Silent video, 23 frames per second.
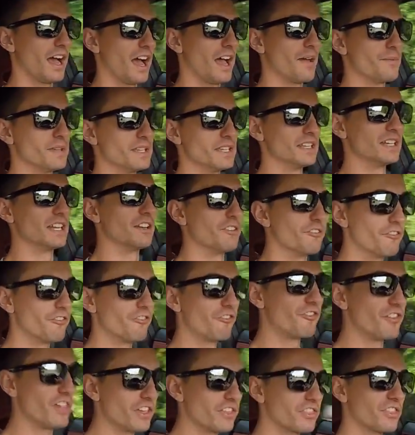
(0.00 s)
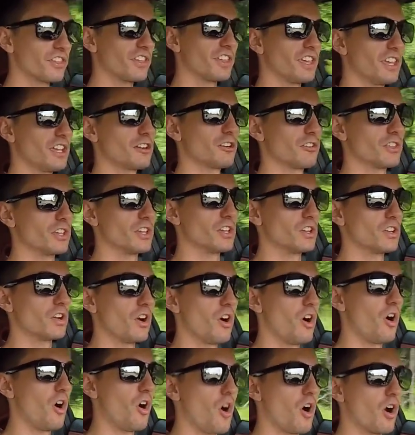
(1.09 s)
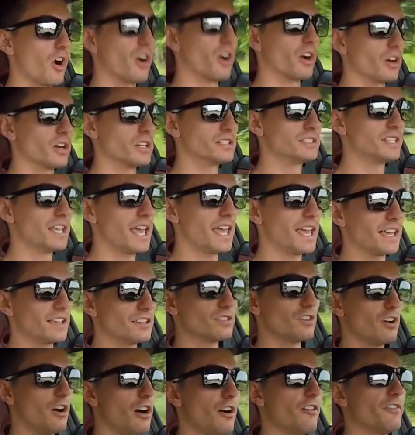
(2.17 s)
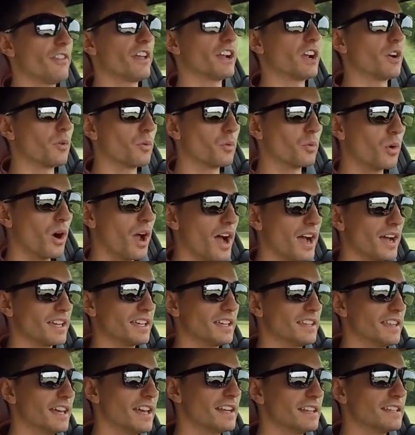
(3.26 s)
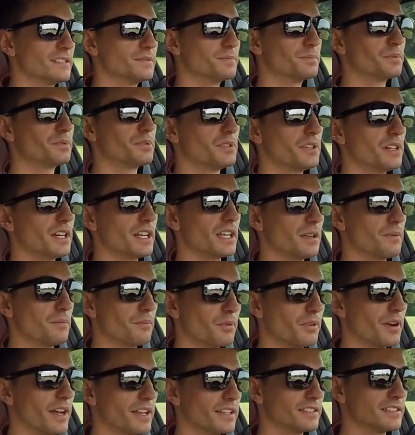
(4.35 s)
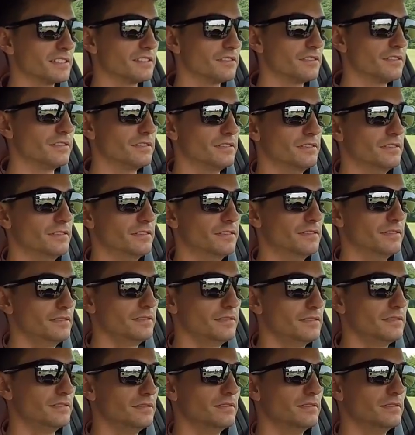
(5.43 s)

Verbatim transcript: I mean, in fifth gear, the car takes off like a rocket. That is pretty impressive.